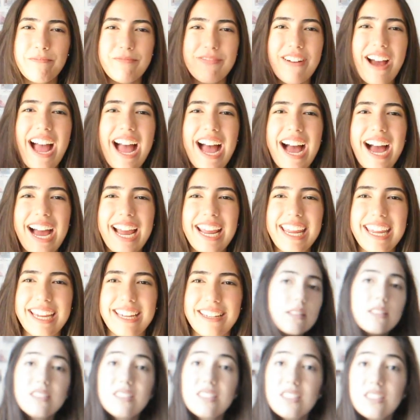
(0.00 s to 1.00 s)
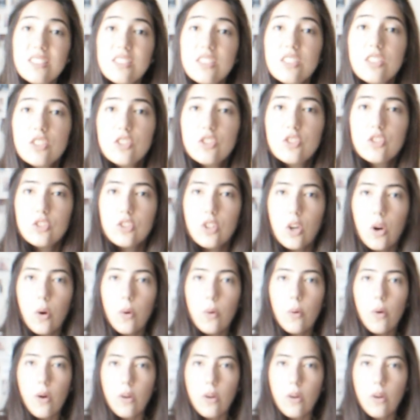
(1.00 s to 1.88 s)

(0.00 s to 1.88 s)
Bye. This is so